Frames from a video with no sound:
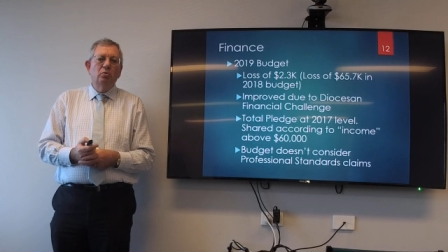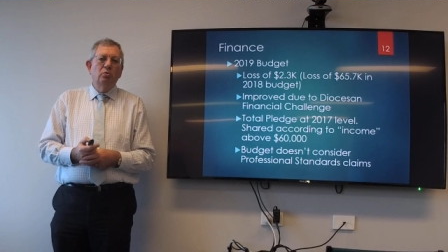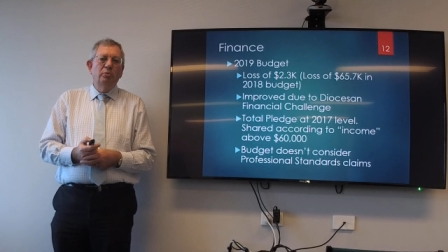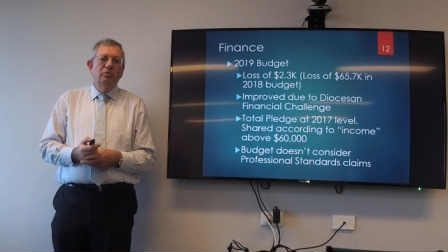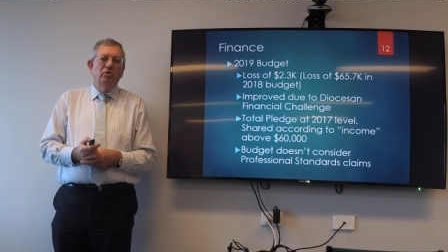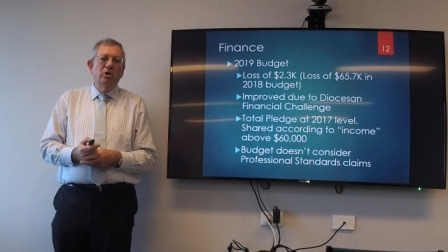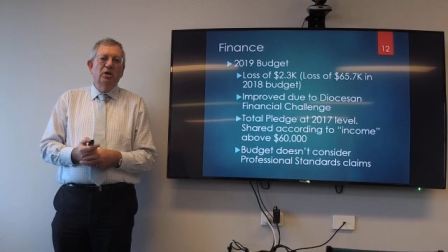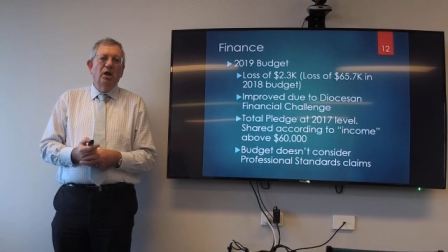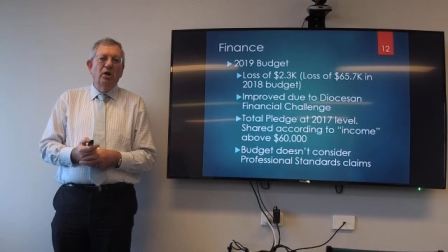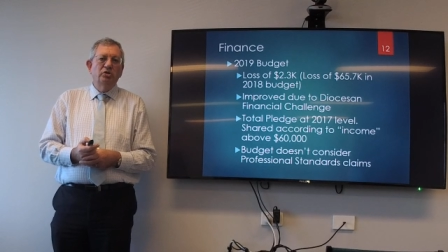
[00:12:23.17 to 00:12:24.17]
will be very
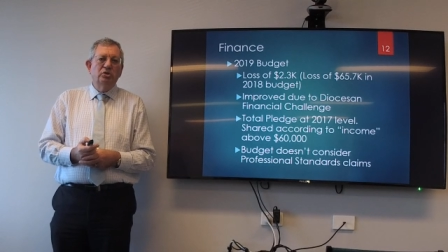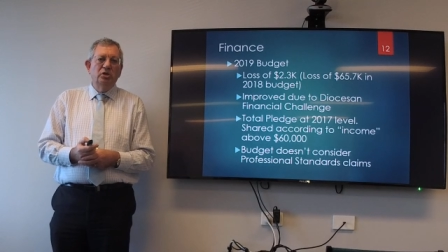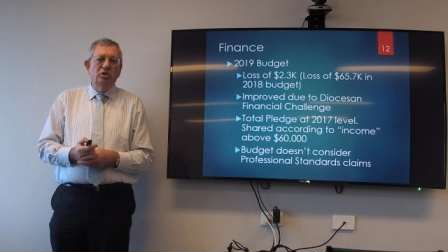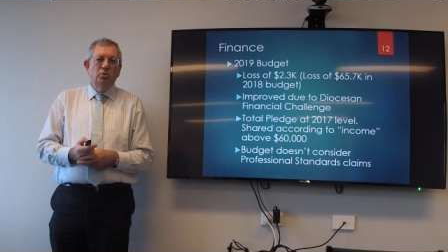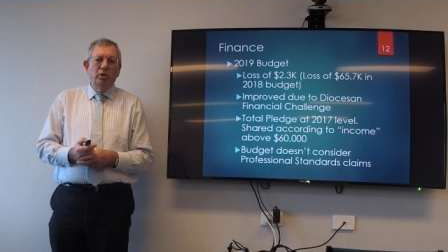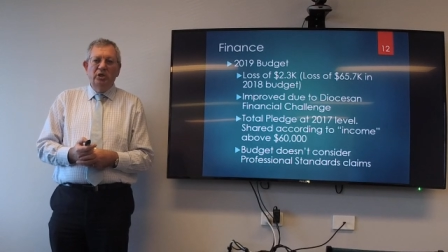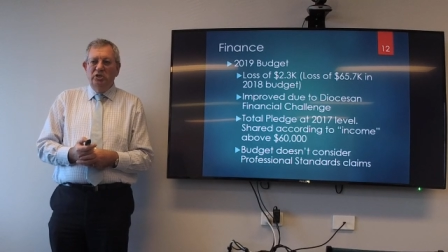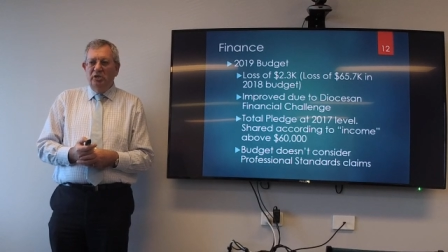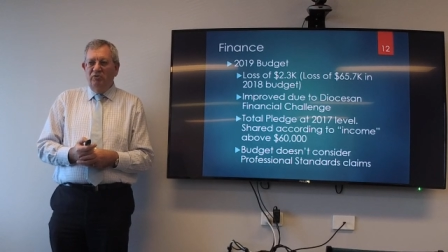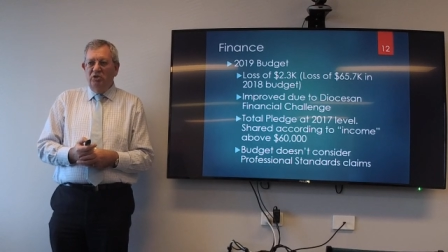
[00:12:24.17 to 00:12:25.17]
close to the
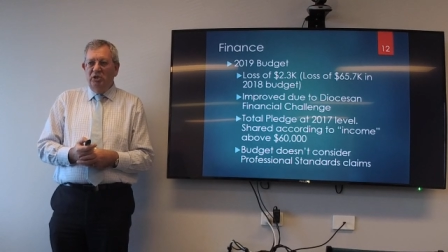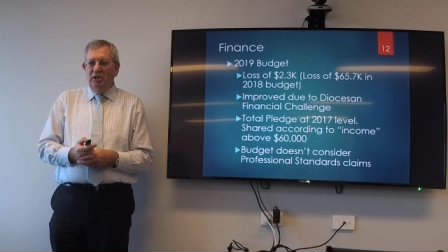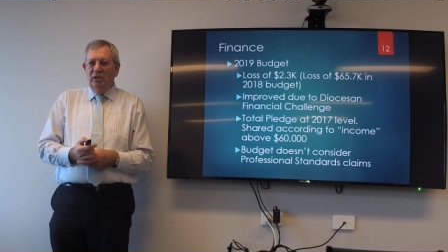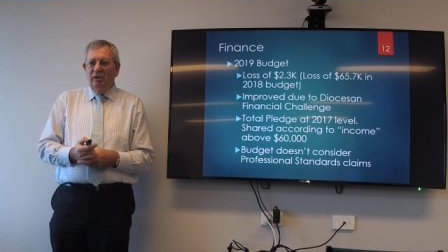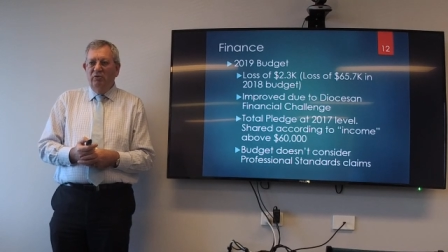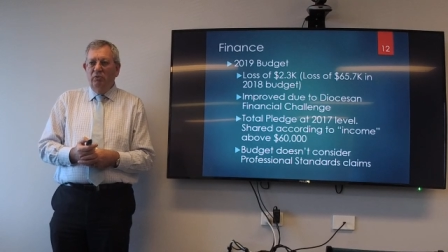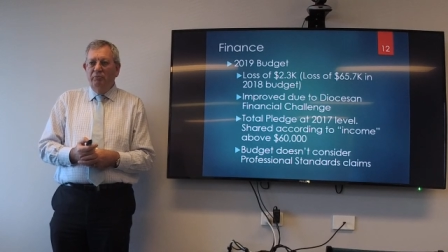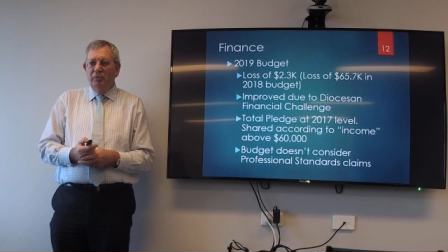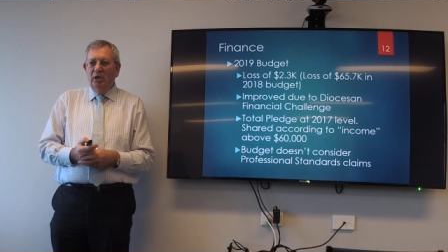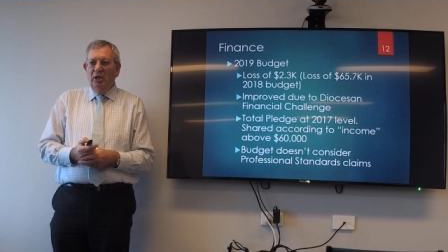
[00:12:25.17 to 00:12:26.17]
2017 level,
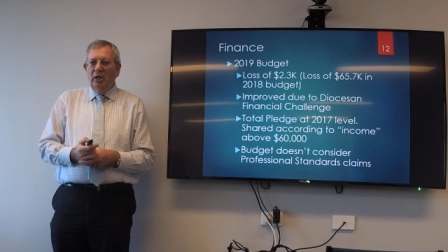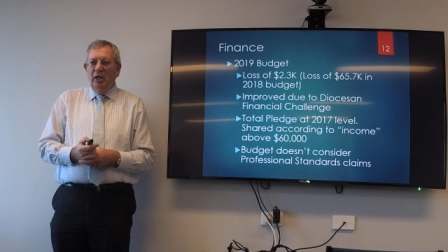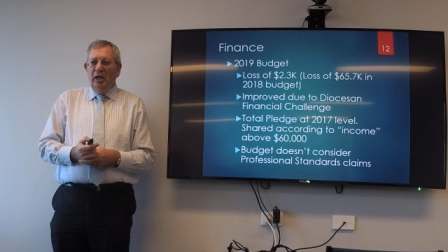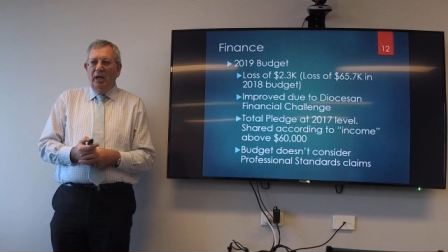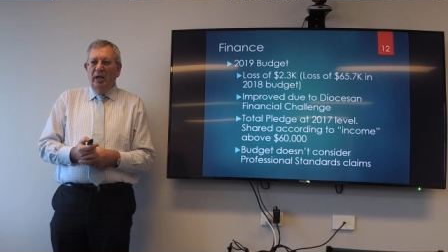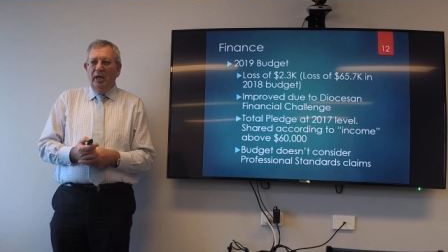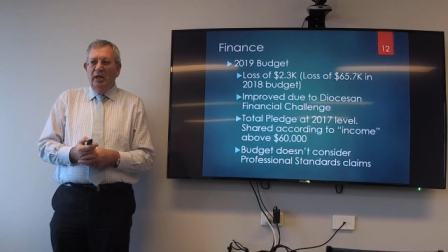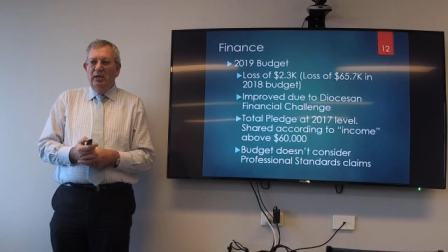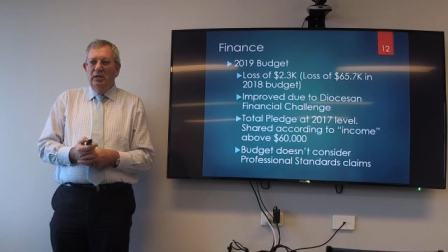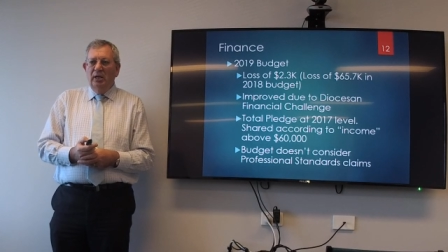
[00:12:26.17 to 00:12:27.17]

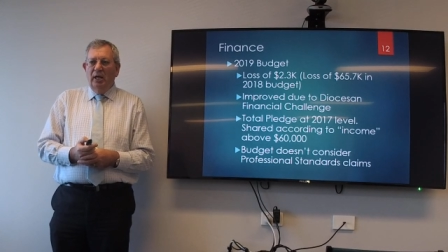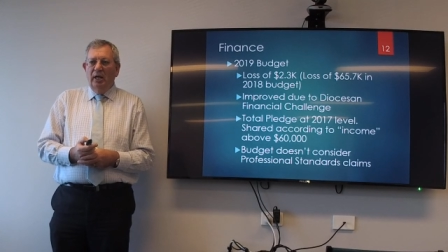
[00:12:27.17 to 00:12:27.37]
and